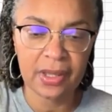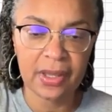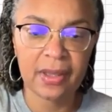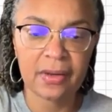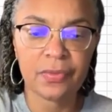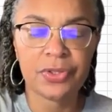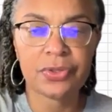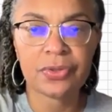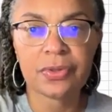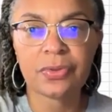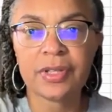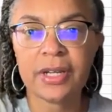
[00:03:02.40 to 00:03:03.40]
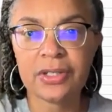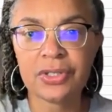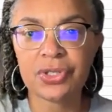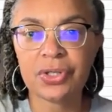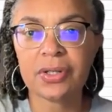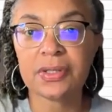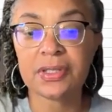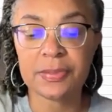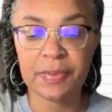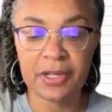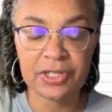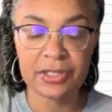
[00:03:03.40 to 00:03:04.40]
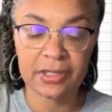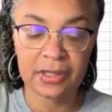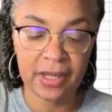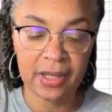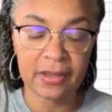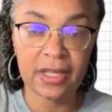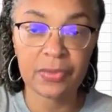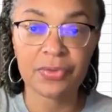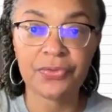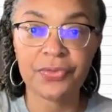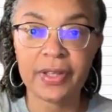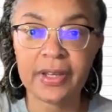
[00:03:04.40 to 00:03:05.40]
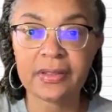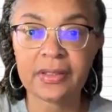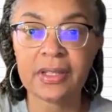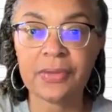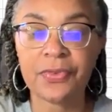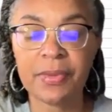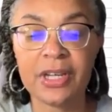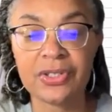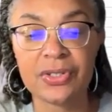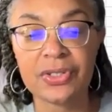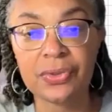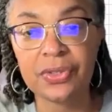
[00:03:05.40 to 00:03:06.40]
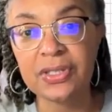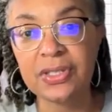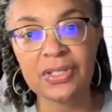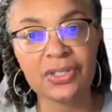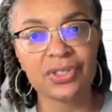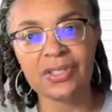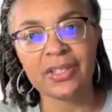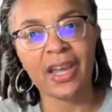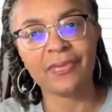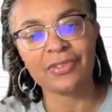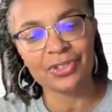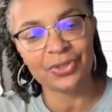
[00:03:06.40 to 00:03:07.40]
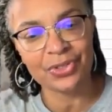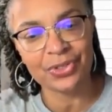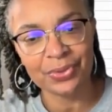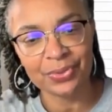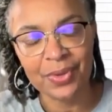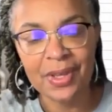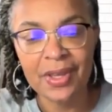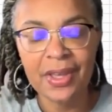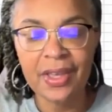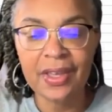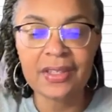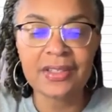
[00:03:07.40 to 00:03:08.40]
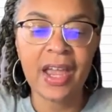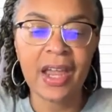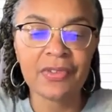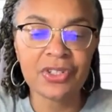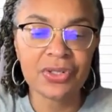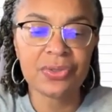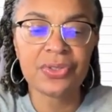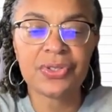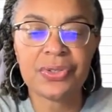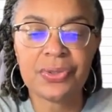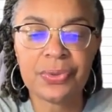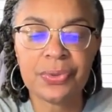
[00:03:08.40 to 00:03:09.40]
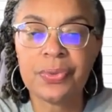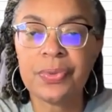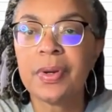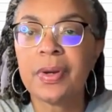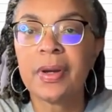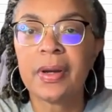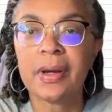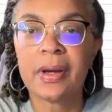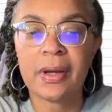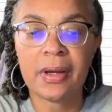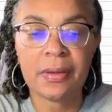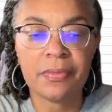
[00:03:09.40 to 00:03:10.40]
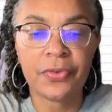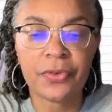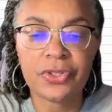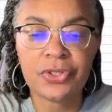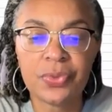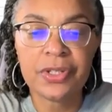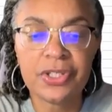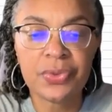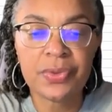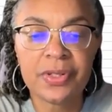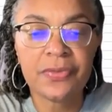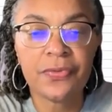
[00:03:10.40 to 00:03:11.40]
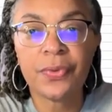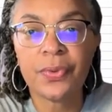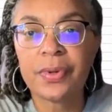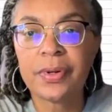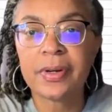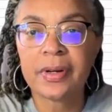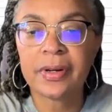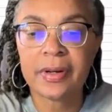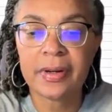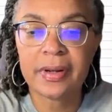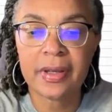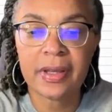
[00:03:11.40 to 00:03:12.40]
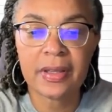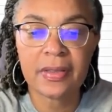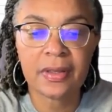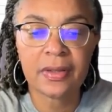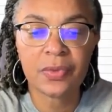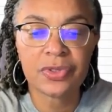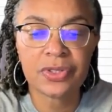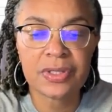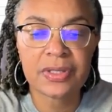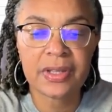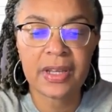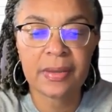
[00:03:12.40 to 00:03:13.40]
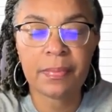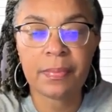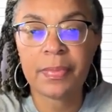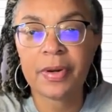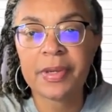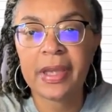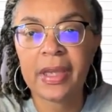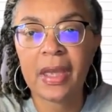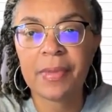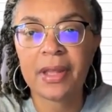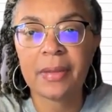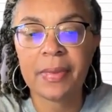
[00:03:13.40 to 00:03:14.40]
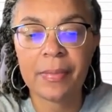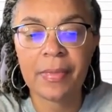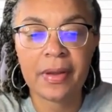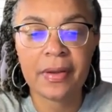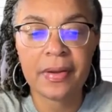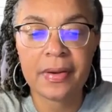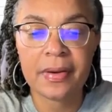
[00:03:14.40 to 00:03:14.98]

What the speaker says: that when you're creating charts, especially that they reflect the information. So this isn't just average NO2. It's average NO2 for 2024, and then we'll just say Birmingham, Alabama.